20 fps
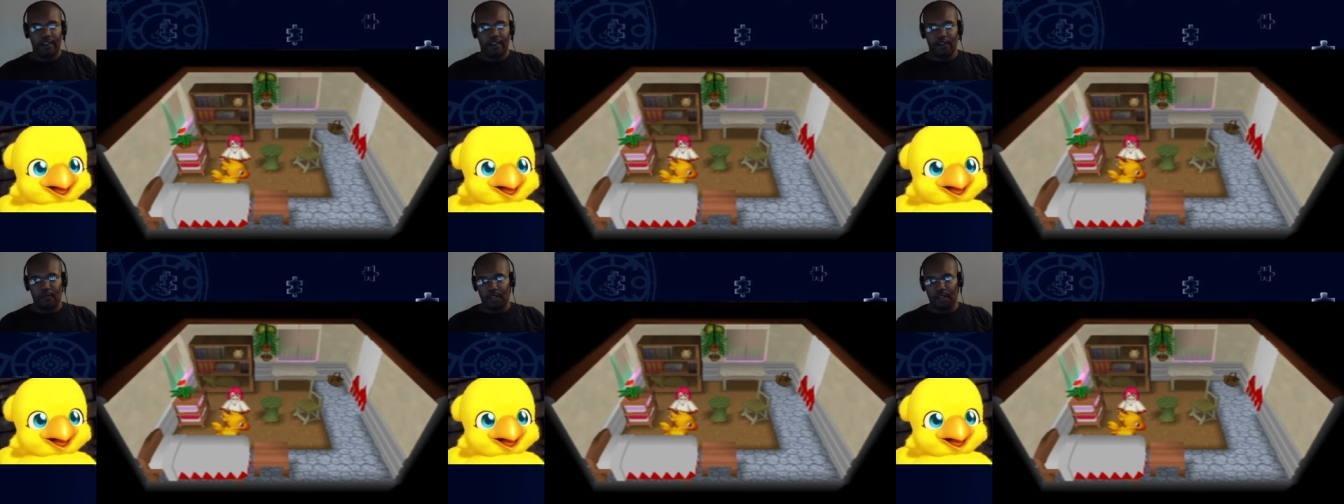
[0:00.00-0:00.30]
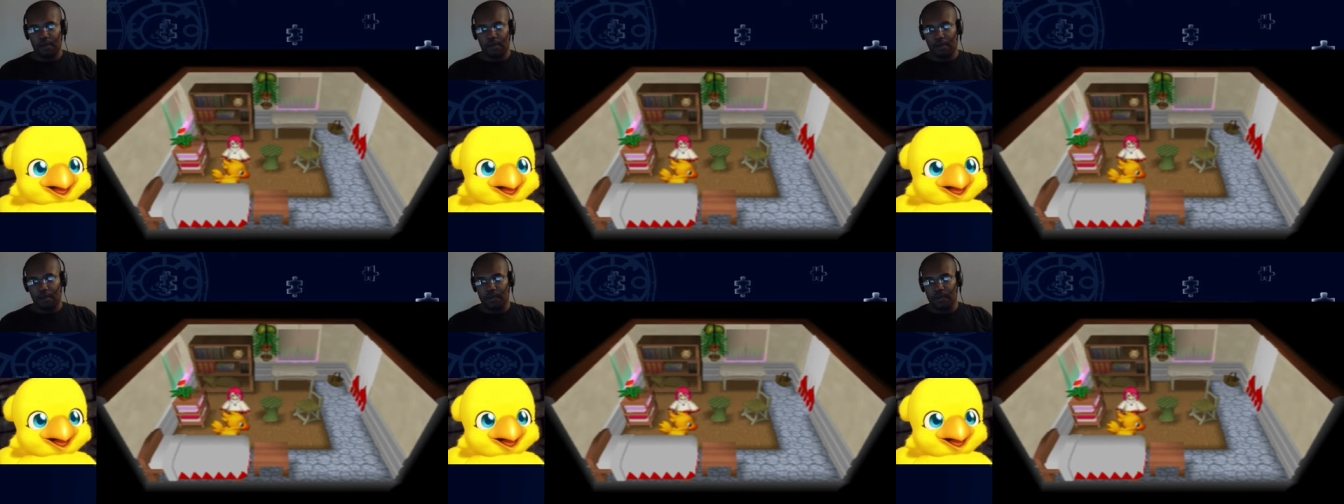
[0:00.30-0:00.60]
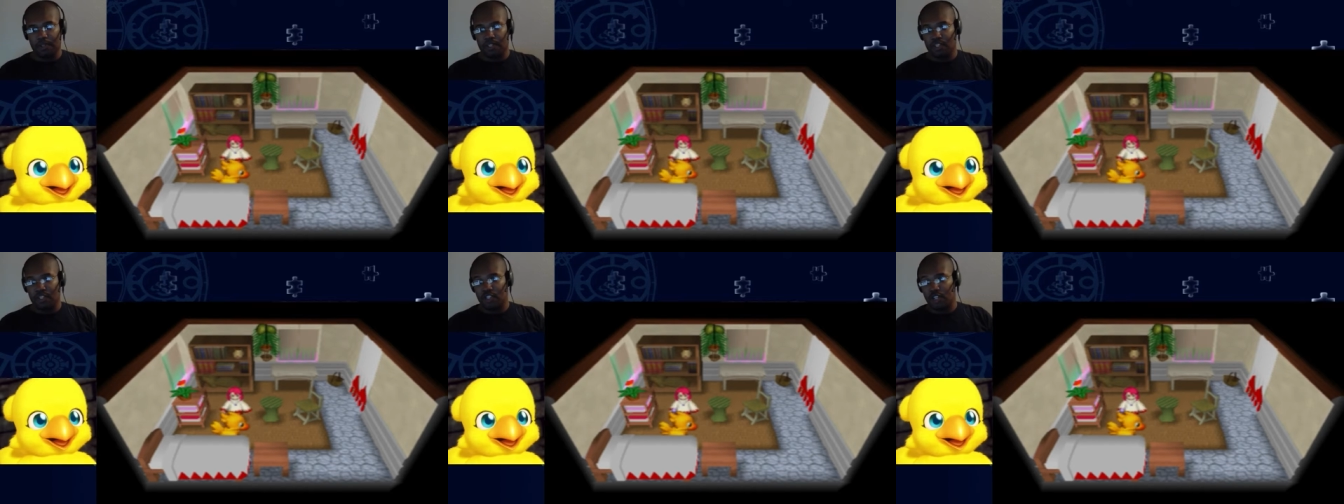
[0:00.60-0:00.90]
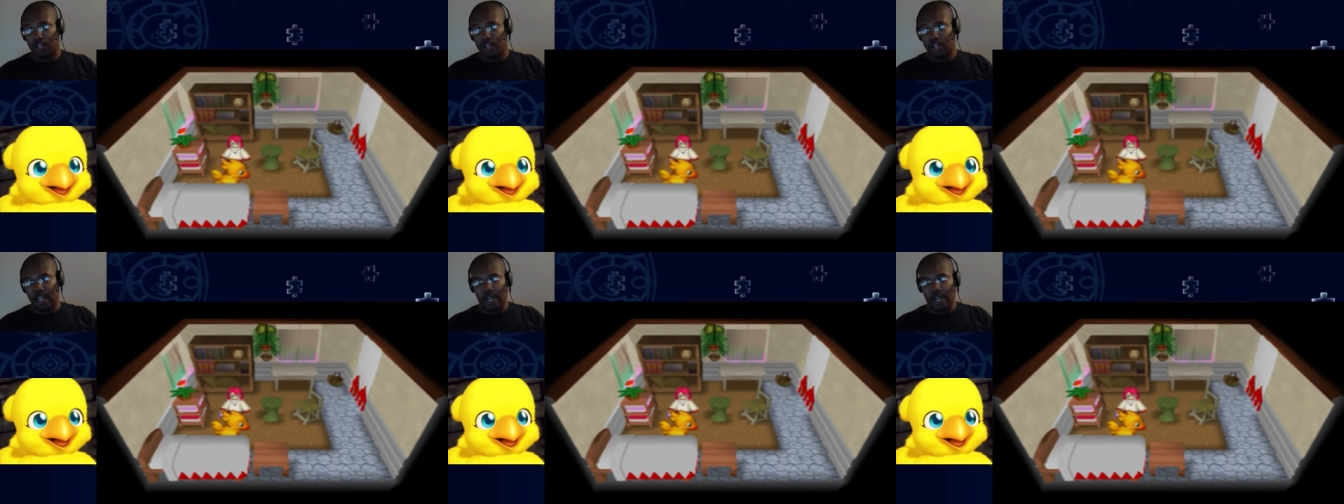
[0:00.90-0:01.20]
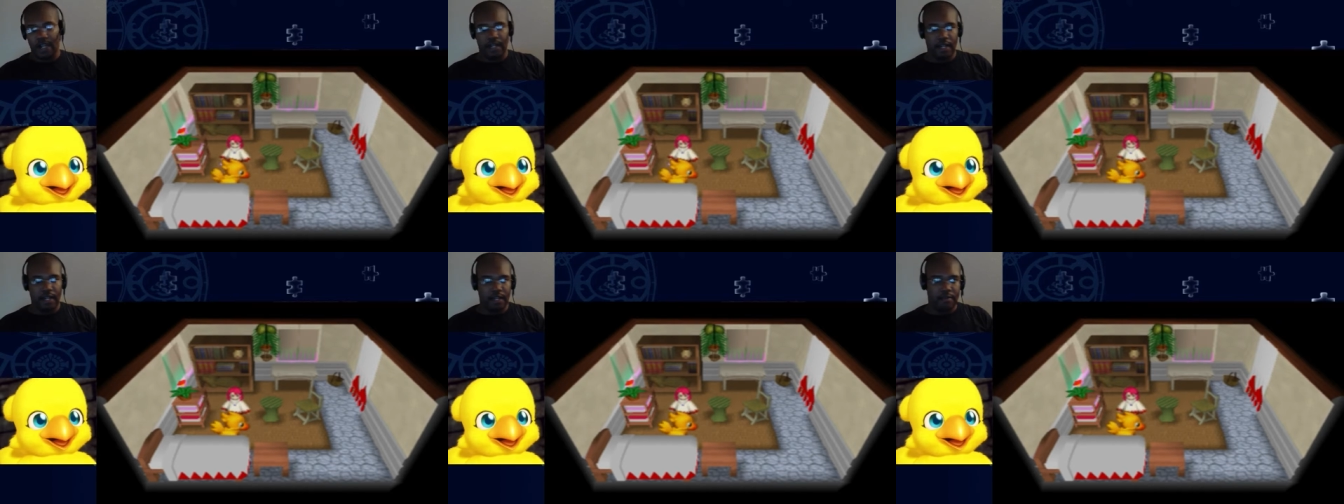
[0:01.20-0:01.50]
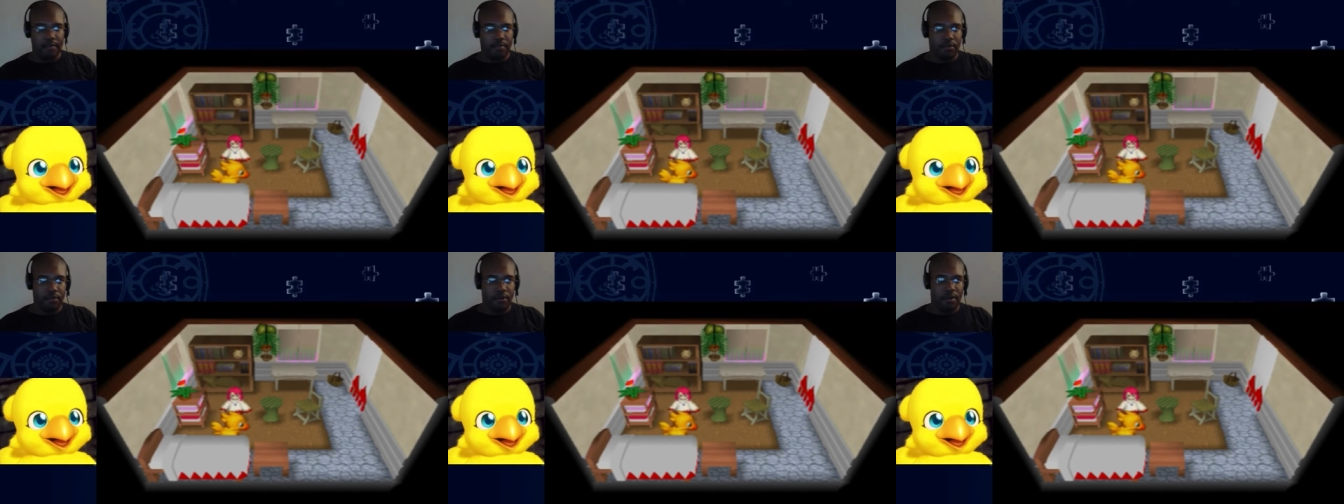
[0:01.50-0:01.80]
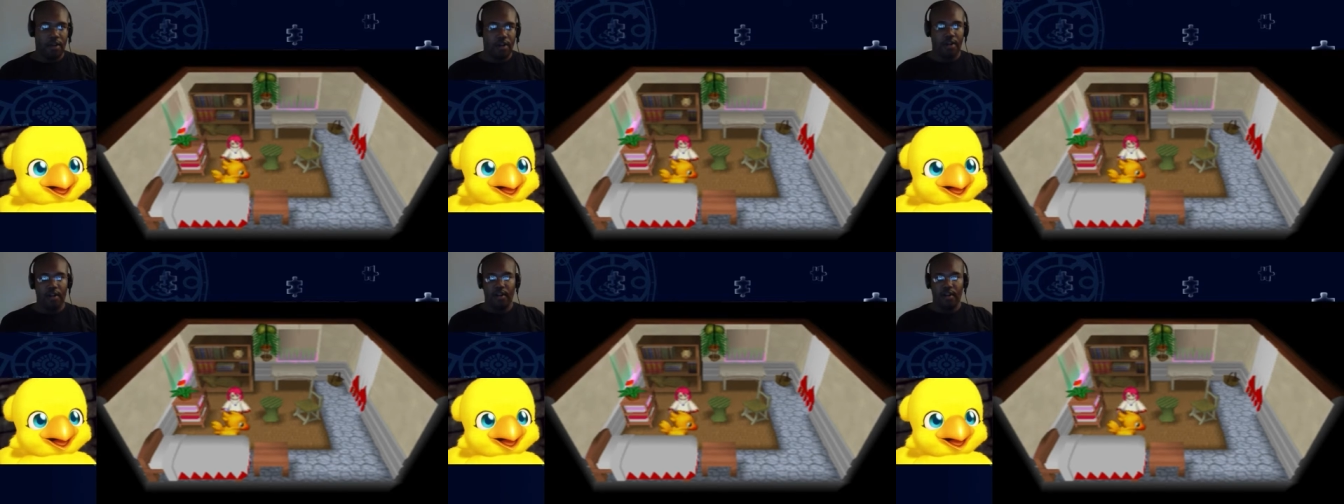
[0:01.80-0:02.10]
Hopefully we won't suck at it
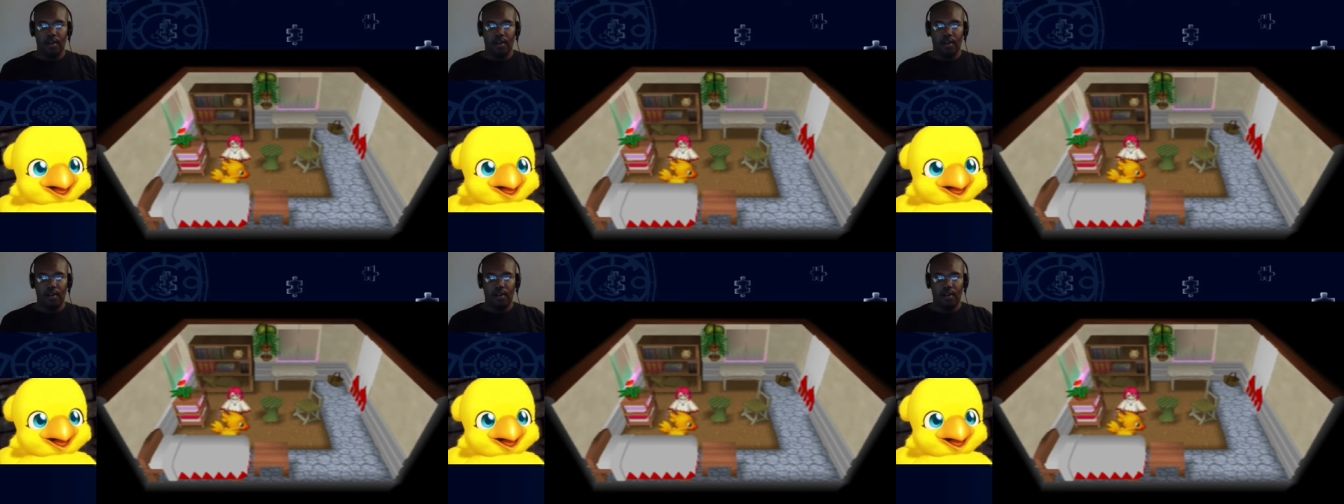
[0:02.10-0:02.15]
anymore.